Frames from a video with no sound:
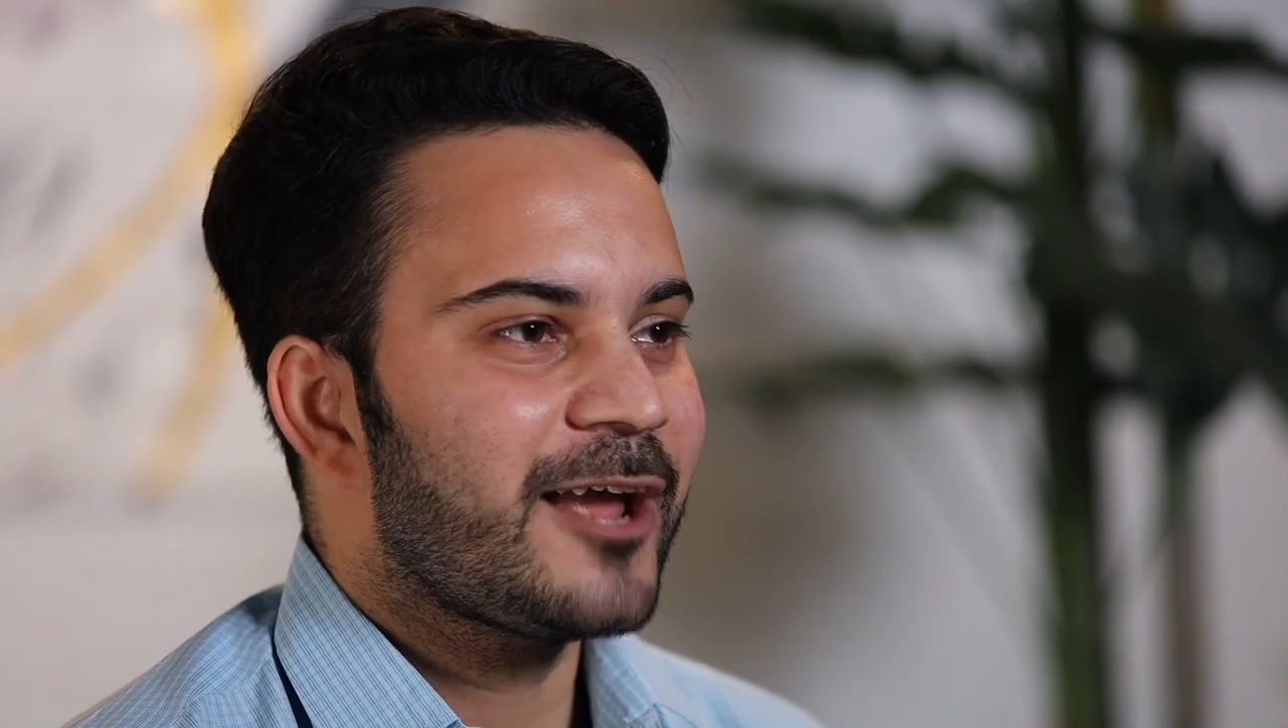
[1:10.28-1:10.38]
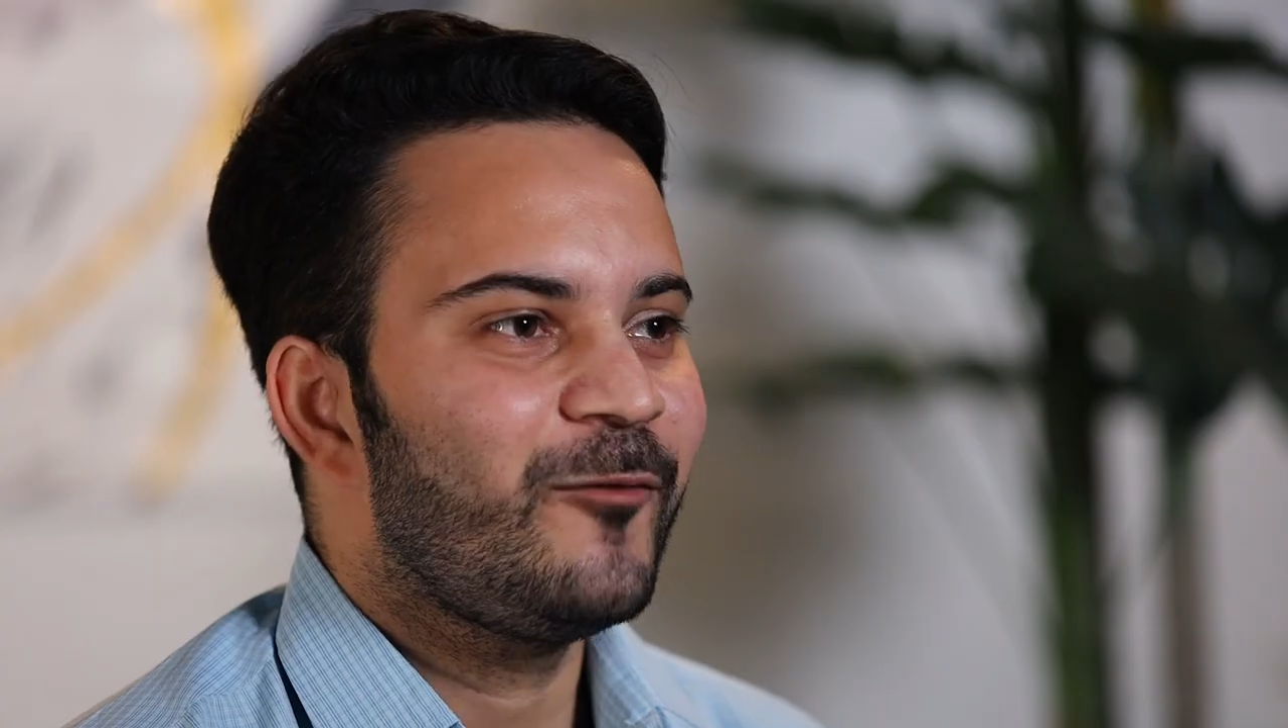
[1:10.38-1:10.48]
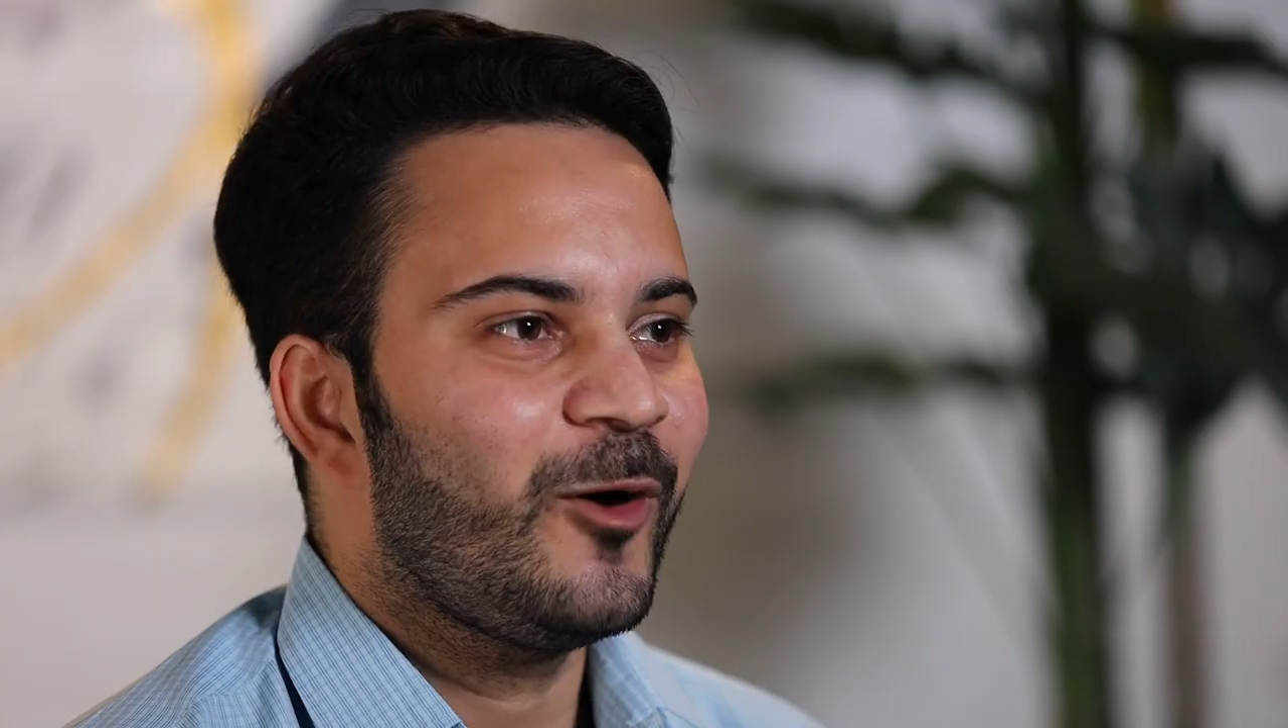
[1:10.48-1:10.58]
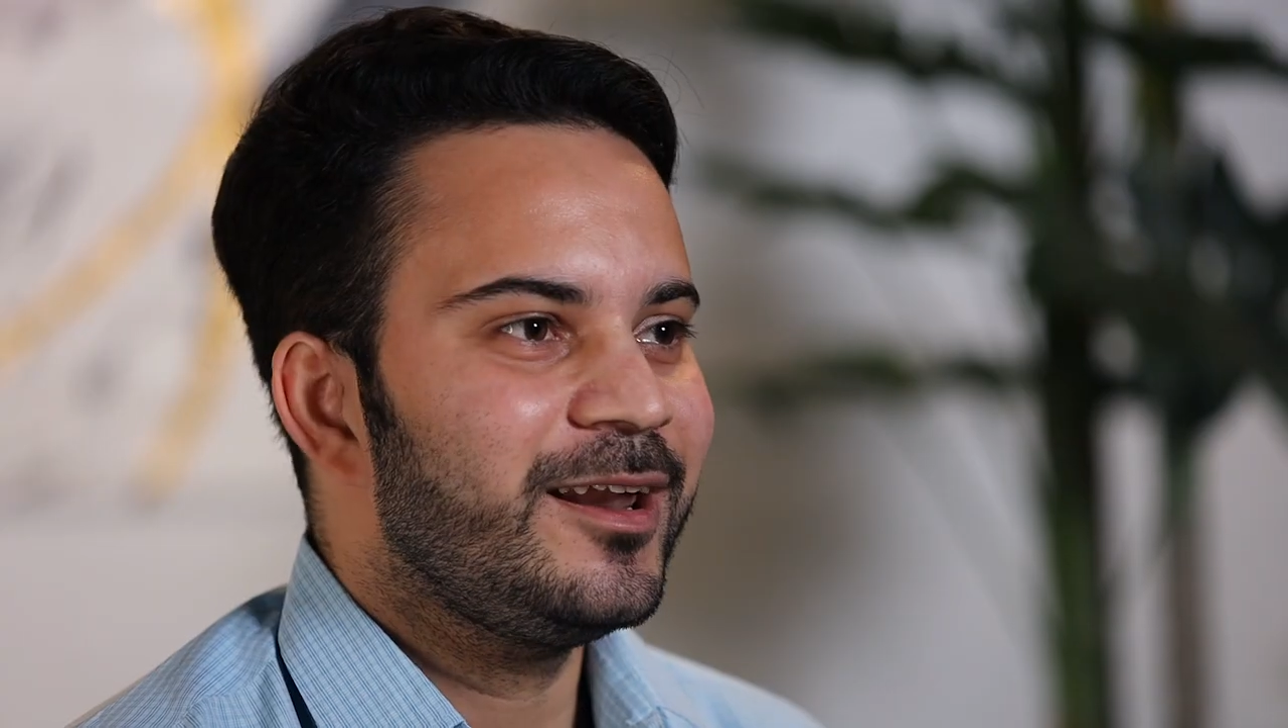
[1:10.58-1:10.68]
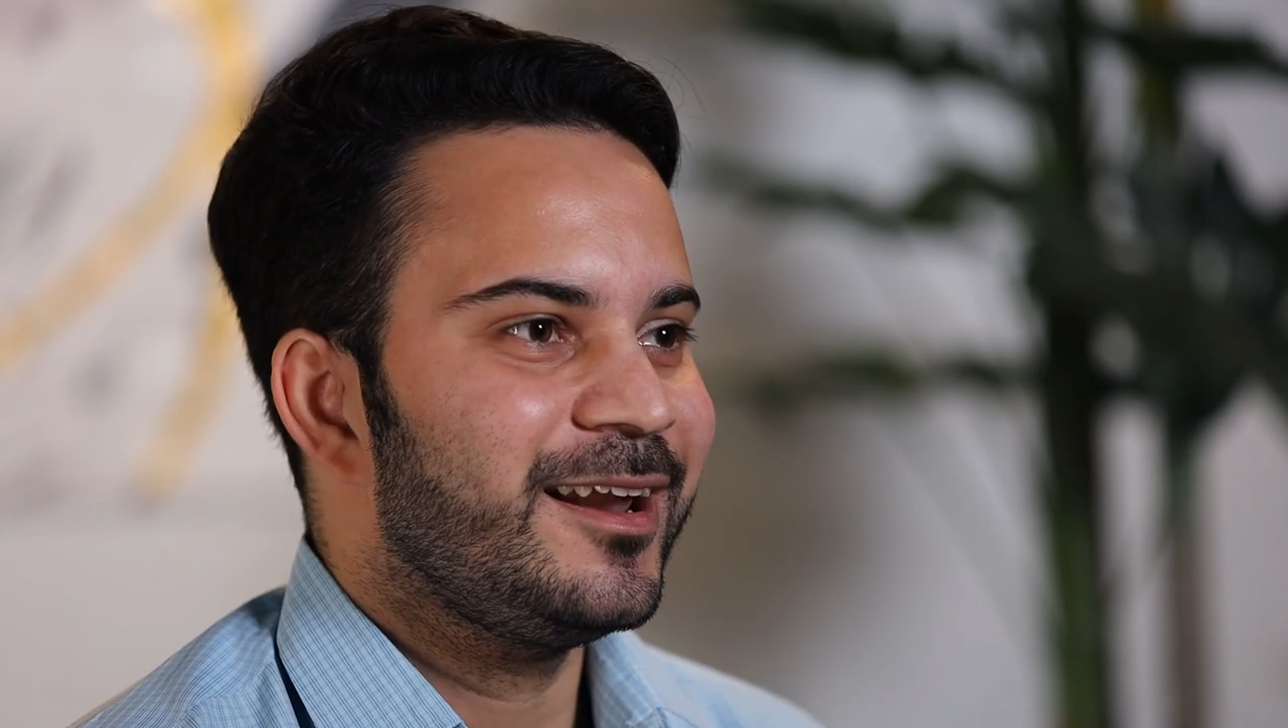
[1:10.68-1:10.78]
I
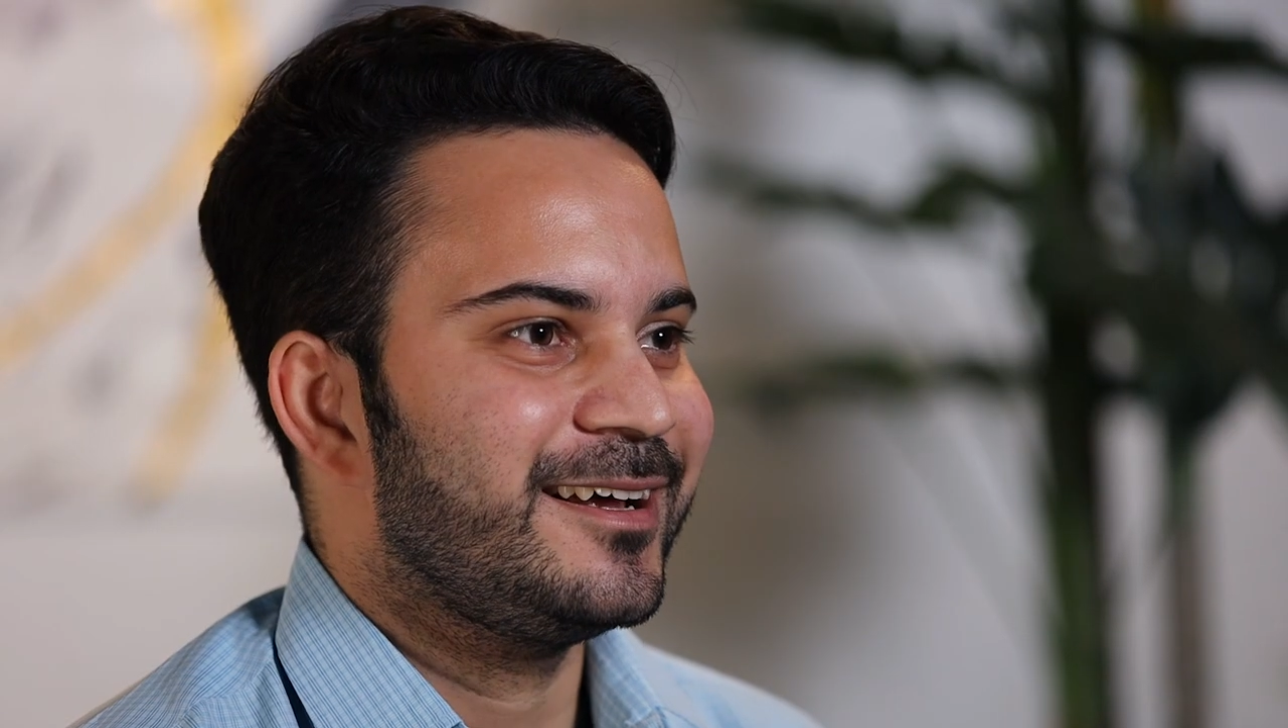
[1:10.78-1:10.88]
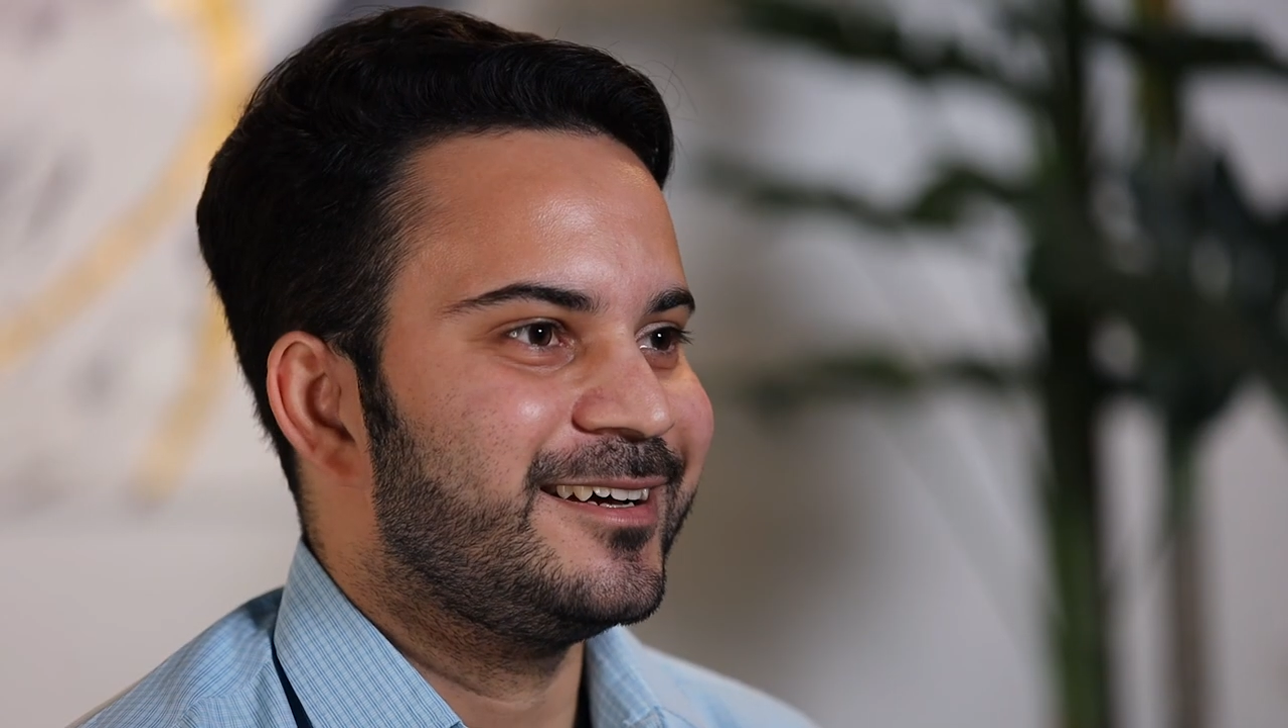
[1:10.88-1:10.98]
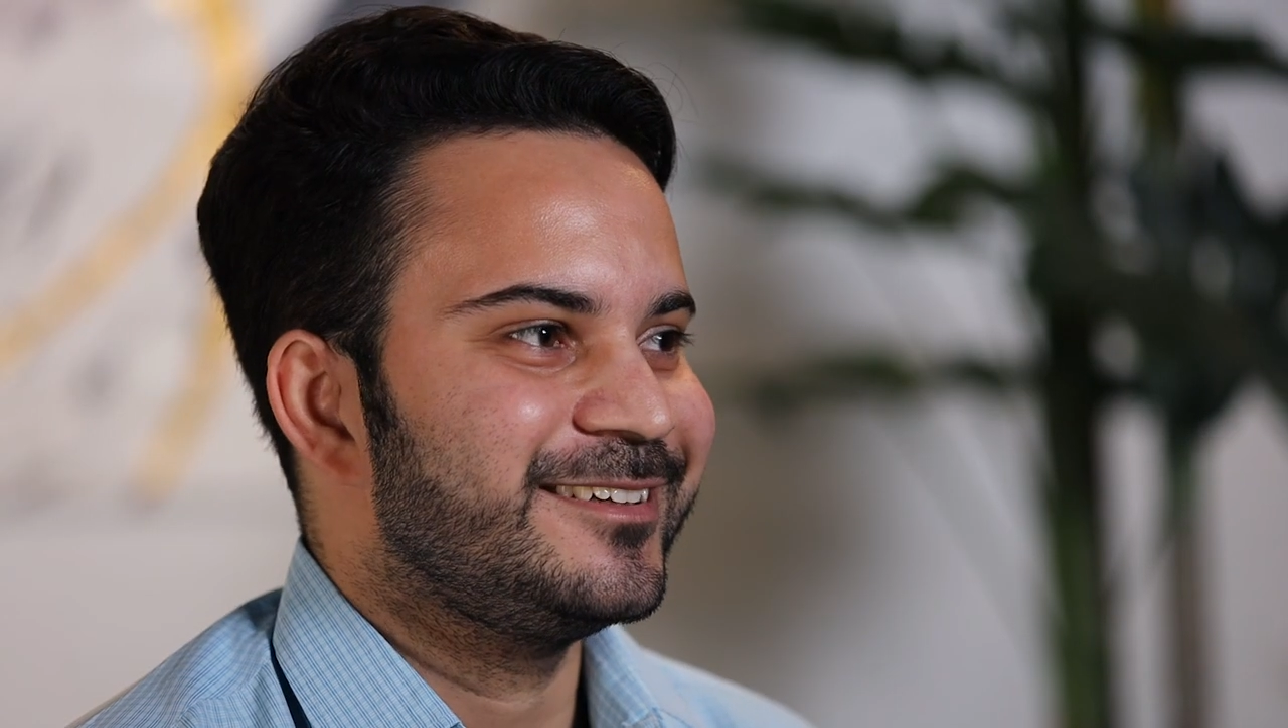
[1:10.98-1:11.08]
won,